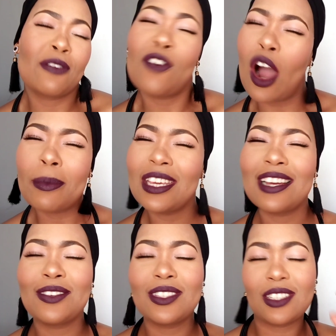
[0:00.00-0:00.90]
performing.
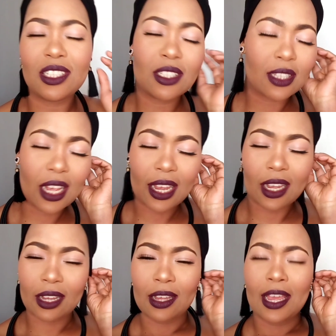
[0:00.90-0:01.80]
I was just
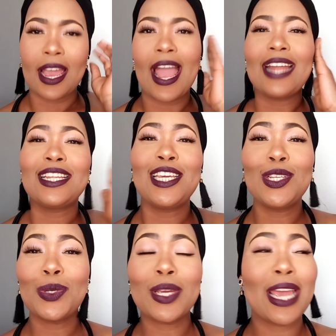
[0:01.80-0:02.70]
like, and
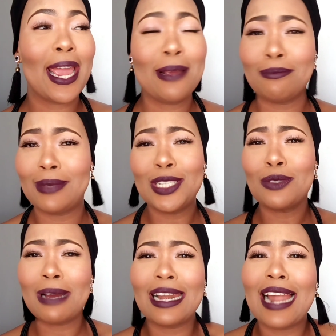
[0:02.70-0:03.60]
keto came into
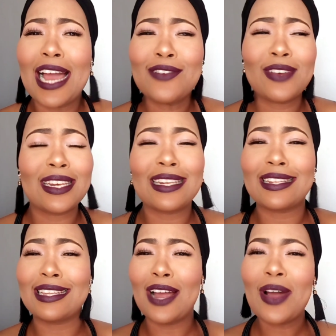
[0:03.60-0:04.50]
my life, and
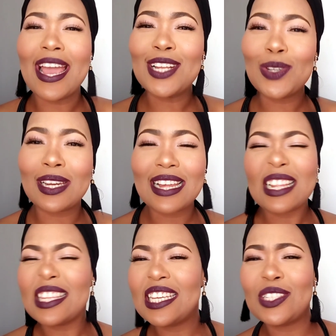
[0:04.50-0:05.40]
now I had to
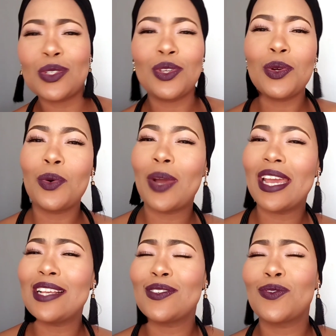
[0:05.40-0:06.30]
learn these new
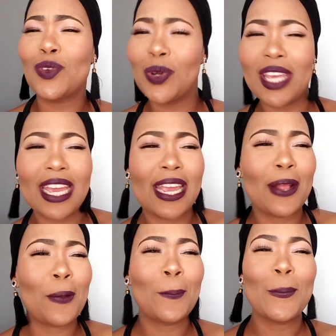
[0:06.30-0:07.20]
ways of
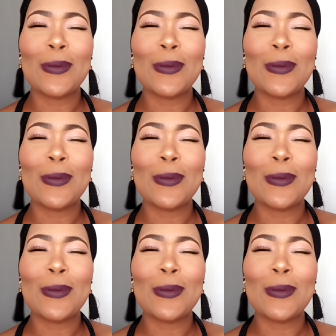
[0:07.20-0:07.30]
cooking.